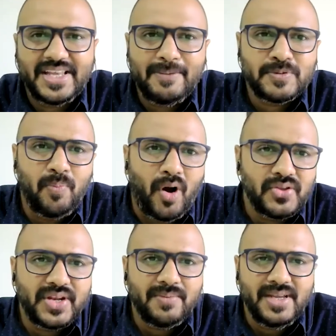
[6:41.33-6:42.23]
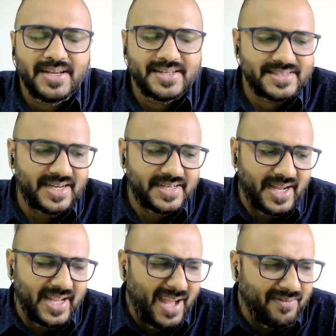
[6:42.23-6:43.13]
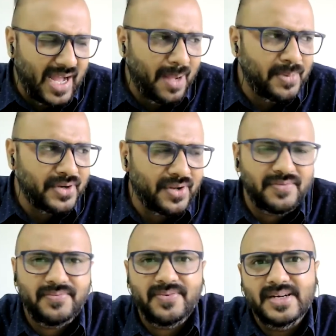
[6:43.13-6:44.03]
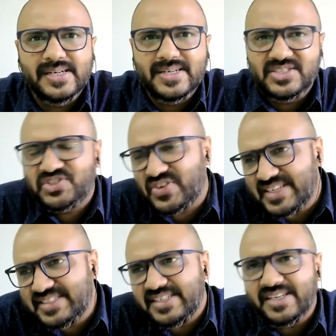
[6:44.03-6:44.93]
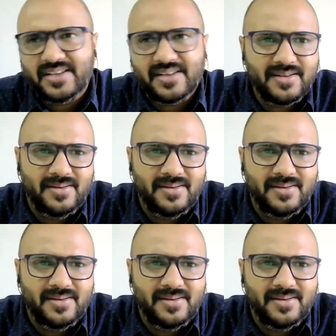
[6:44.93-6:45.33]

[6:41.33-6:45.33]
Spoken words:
keeps bothering me is that I have a habit of stress eating.